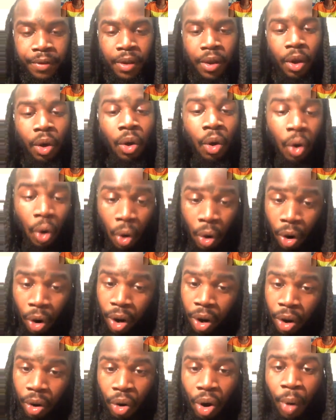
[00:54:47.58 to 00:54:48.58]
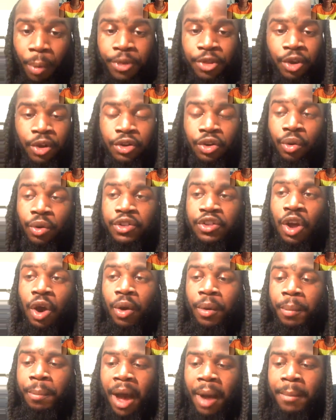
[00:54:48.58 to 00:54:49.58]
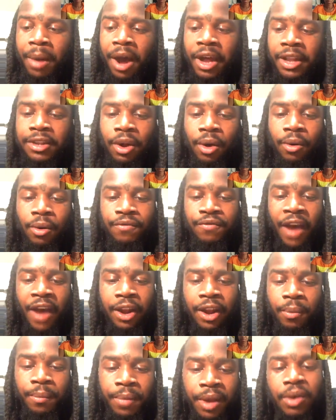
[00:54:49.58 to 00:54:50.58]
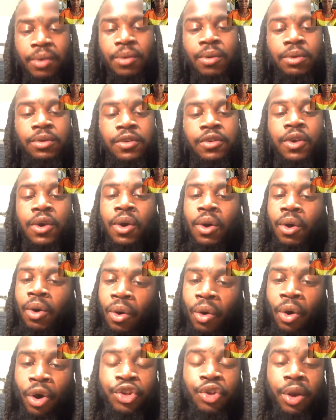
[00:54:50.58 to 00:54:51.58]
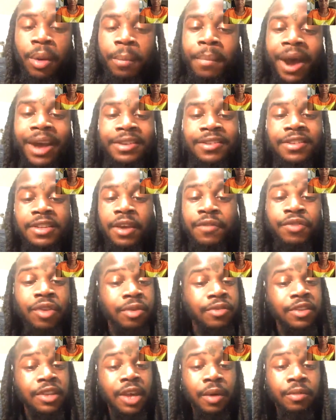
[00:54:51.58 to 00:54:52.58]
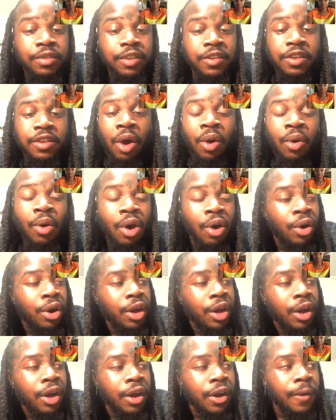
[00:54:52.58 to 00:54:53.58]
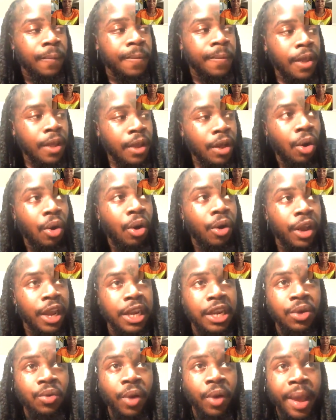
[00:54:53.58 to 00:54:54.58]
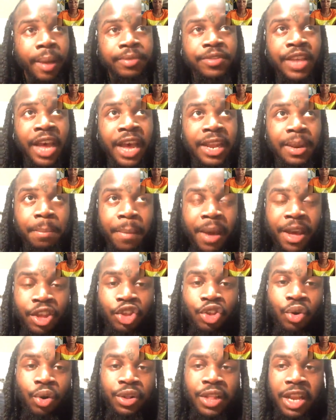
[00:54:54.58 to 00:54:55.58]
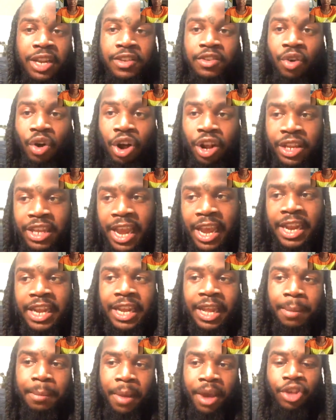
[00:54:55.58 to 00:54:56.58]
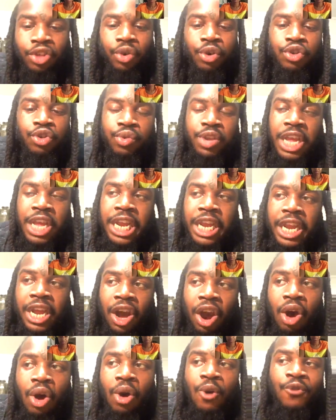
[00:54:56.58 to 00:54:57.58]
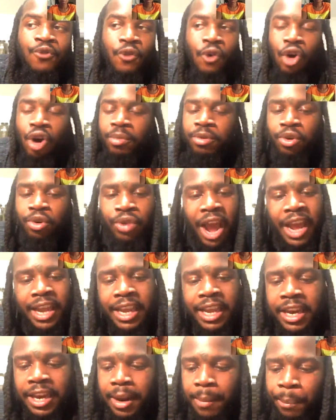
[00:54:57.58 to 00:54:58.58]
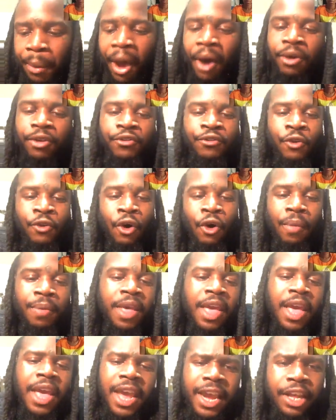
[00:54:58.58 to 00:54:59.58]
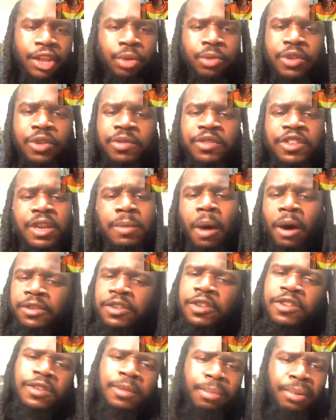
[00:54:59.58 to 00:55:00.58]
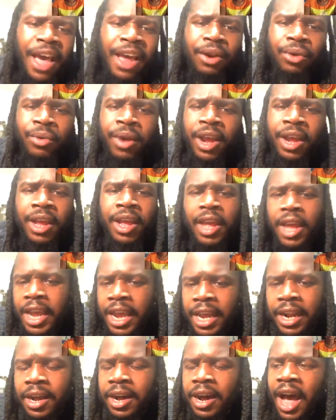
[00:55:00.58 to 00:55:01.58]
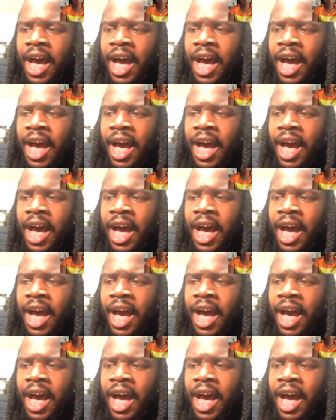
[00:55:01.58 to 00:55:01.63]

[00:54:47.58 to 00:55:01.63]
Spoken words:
or what you can do is go and buy my adult vital minerals, or you can buy the stuff yourself. Just go on any website and make sure that it's organic and make sure you get it in whole form. Do not get it in powder form, and get you some sea moss and some bladderwrack. And I